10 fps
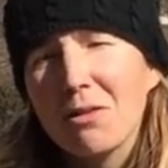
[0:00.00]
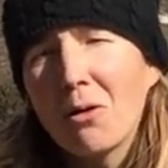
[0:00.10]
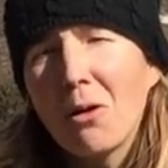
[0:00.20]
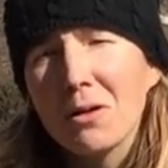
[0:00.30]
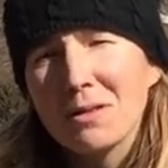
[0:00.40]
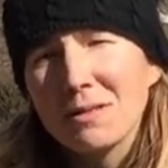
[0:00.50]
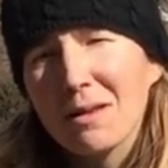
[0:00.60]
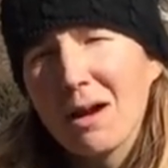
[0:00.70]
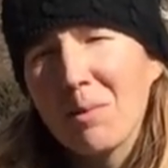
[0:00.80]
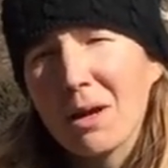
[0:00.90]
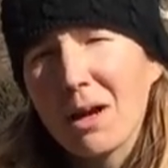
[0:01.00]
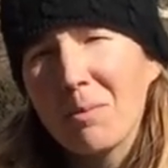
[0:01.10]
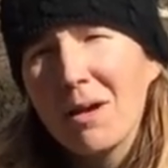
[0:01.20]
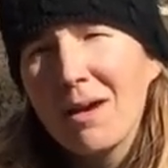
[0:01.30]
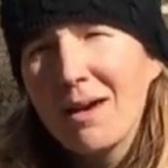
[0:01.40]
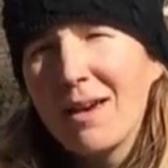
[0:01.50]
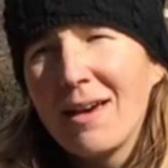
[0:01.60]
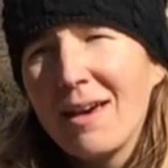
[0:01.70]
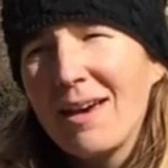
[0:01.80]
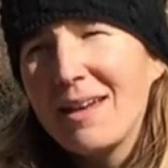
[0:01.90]
and thoughts that are coming up.
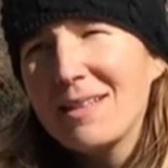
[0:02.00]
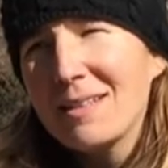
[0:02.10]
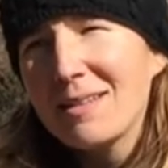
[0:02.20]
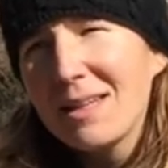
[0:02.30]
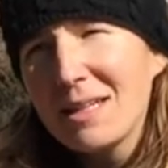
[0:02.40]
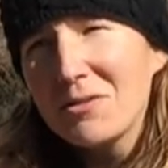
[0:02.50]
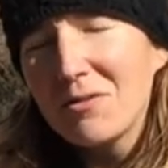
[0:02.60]
And they